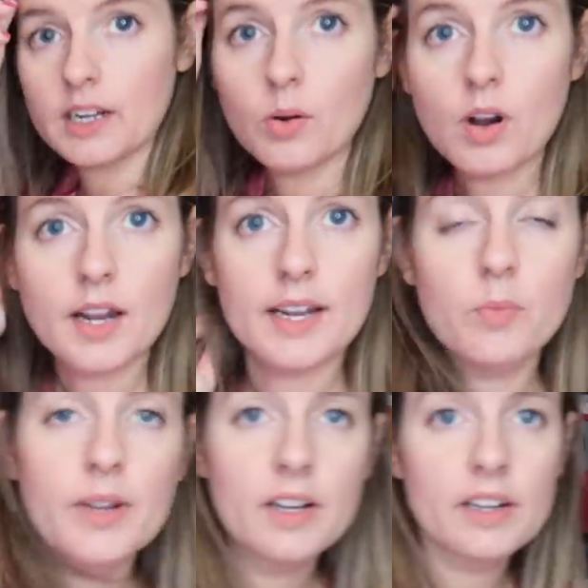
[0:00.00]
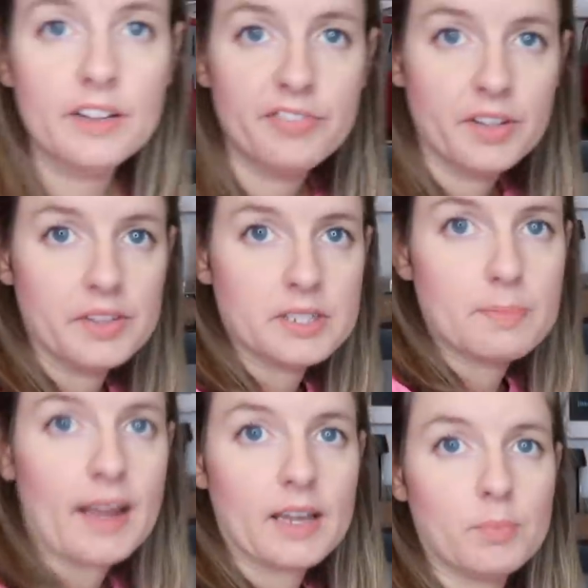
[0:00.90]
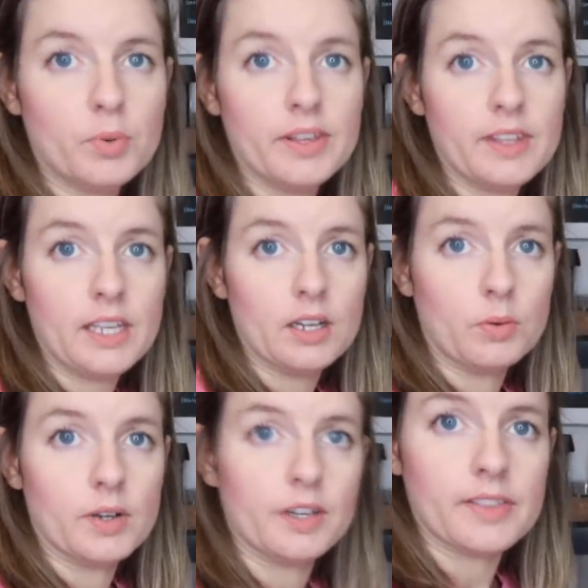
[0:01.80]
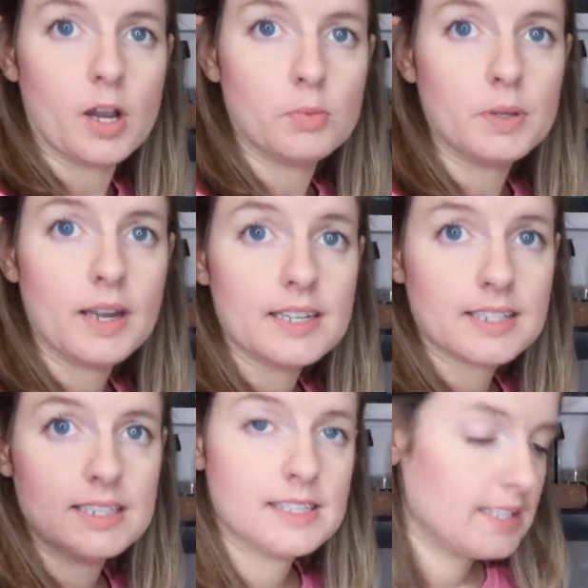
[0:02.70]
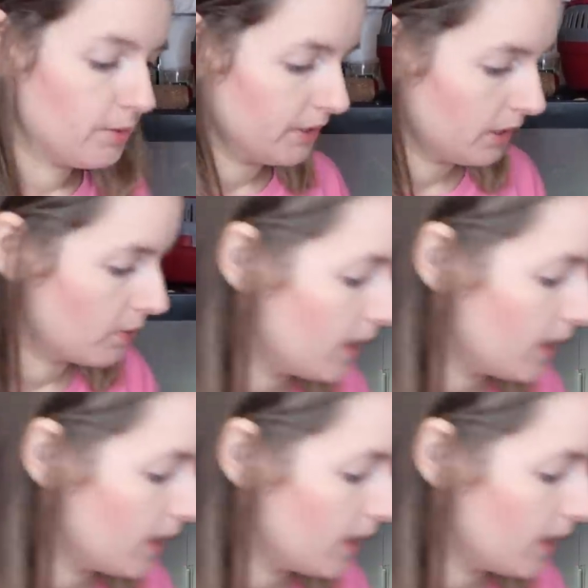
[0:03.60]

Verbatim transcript: go on and we are gonna fill this back up with EcoEarth. I hope you guys can see really